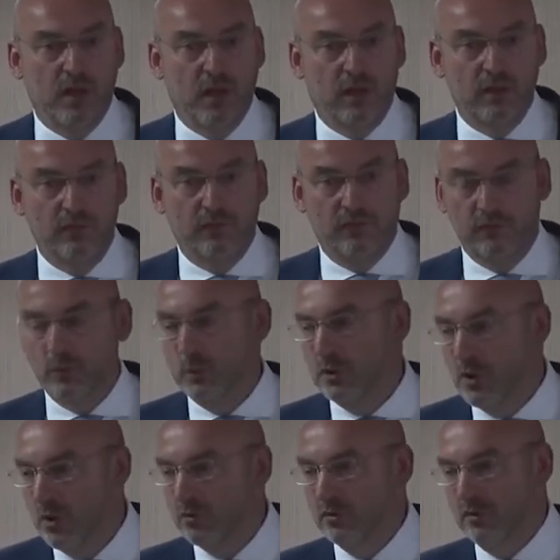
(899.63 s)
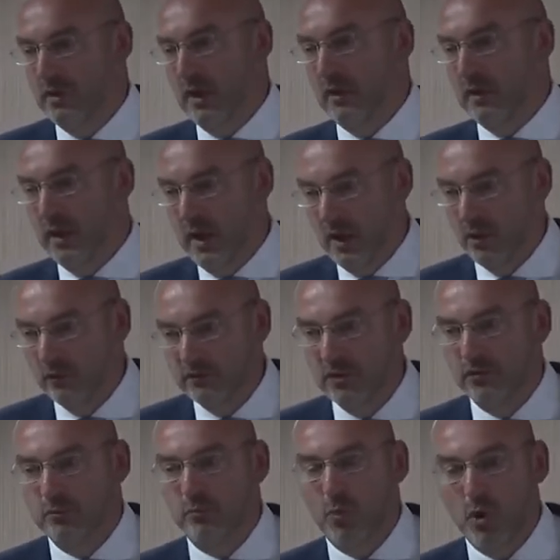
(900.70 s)
And if we don't take care of
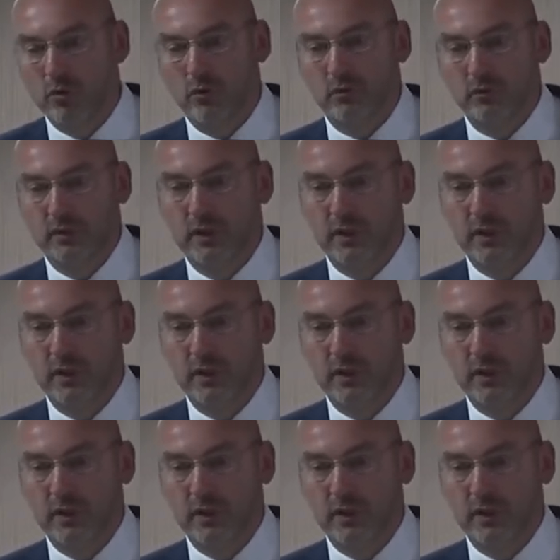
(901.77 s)
this moral